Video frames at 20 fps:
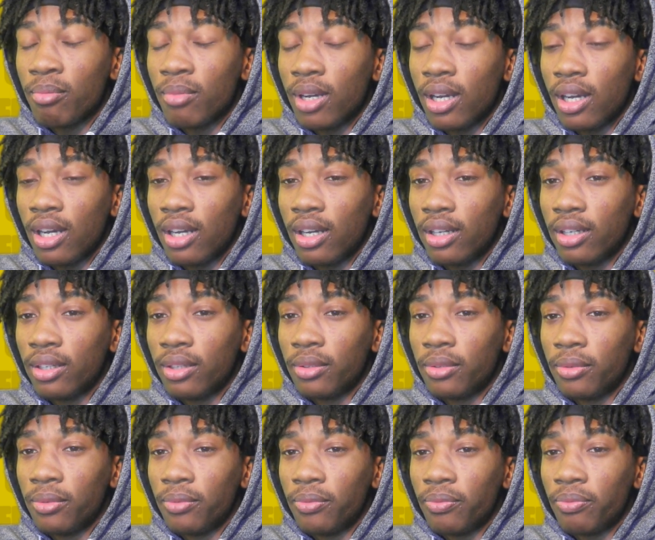
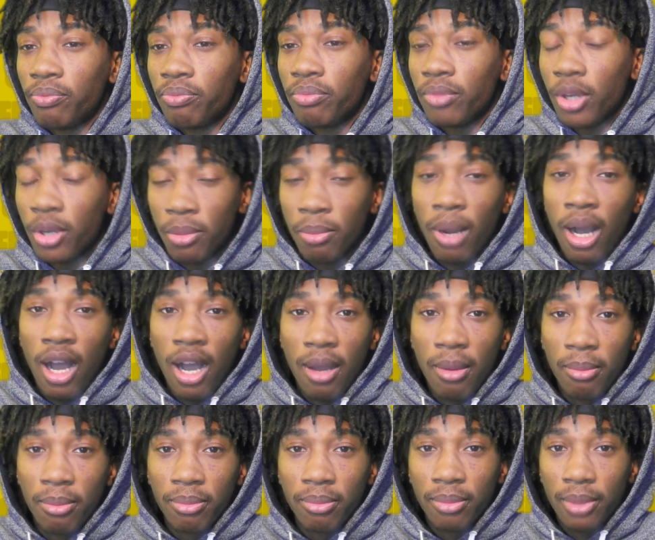her
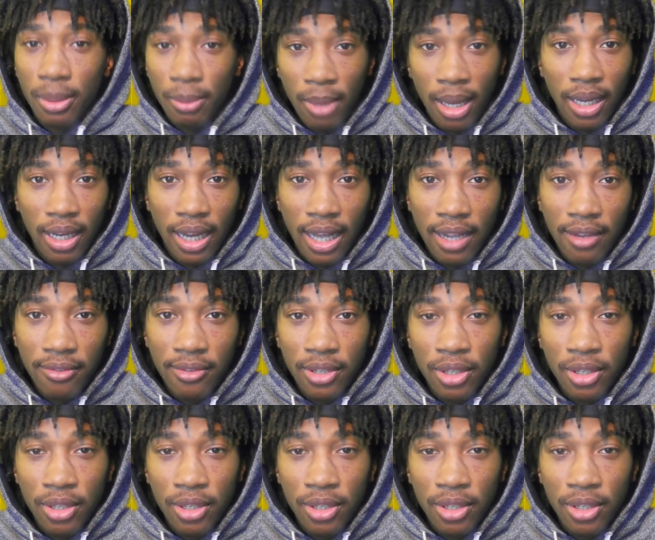mom in my life,